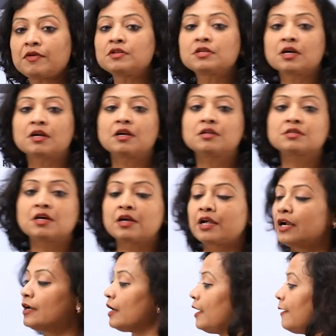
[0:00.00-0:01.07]
internal
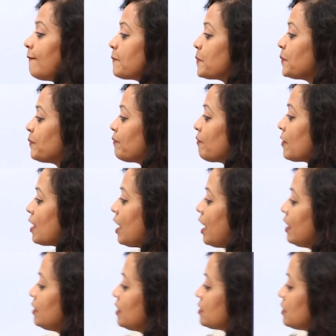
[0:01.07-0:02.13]
circuitry
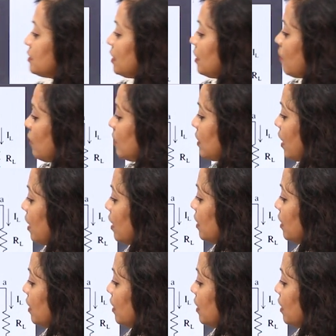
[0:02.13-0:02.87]
and this is the load,